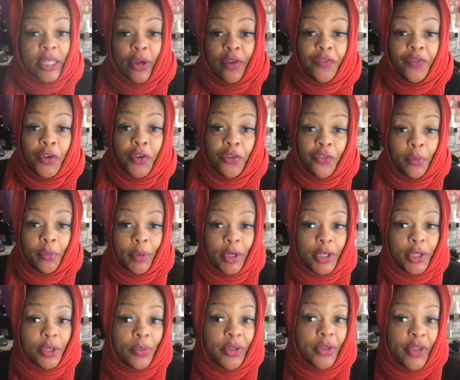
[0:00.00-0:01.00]
if you're
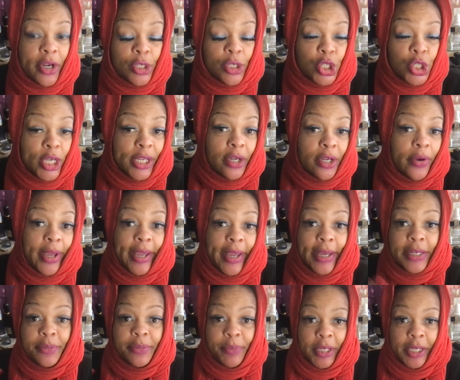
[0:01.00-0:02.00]
familiar with our channel
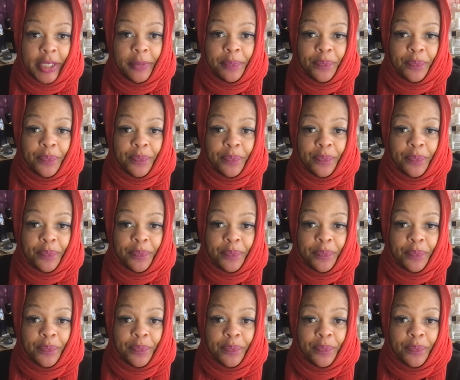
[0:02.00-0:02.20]
and me,